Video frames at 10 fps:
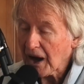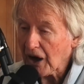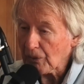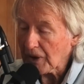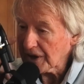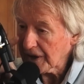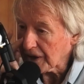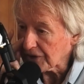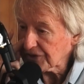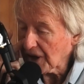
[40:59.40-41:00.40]
Oh well,
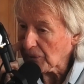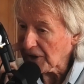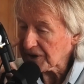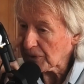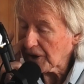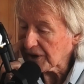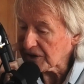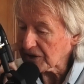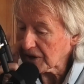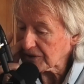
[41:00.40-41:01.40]
yes, yeah. When when
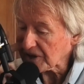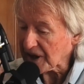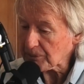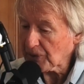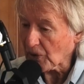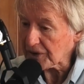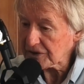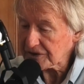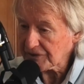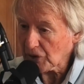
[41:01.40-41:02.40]
you get to that point,
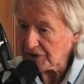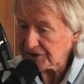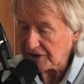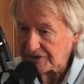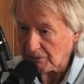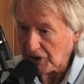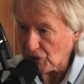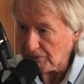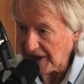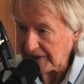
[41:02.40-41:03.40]
because I've always some
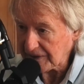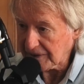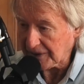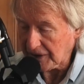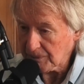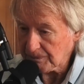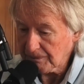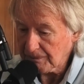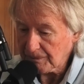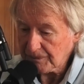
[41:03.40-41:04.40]
low back and hip
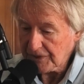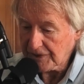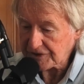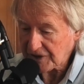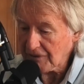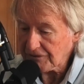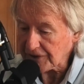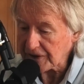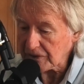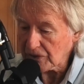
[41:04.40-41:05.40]

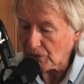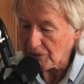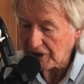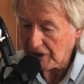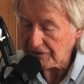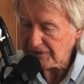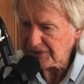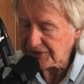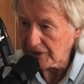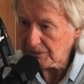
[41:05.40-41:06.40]
discomfort all my
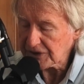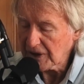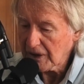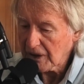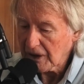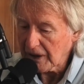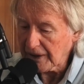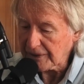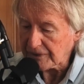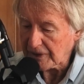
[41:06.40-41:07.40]
life, seems,
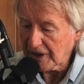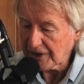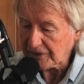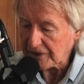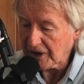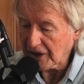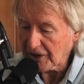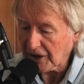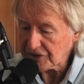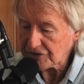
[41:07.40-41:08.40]
and and I,
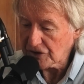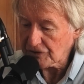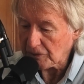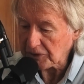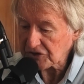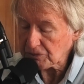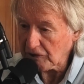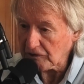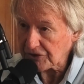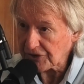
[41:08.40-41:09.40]
I just knew from
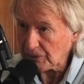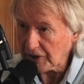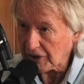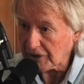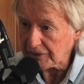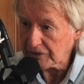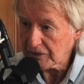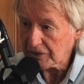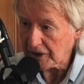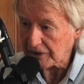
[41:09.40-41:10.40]
experience that when I
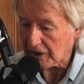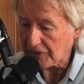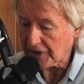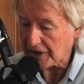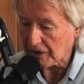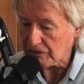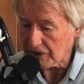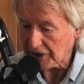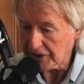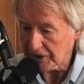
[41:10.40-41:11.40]
get like that, I
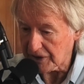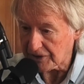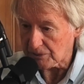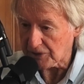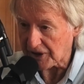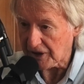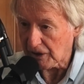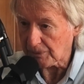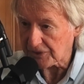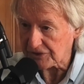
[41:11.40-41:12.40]
really needed a bit of
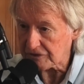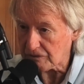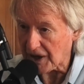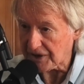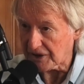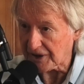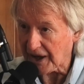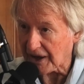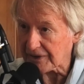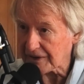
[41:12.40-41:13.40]
help to straighten it
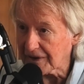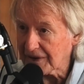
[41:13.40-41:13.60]
out.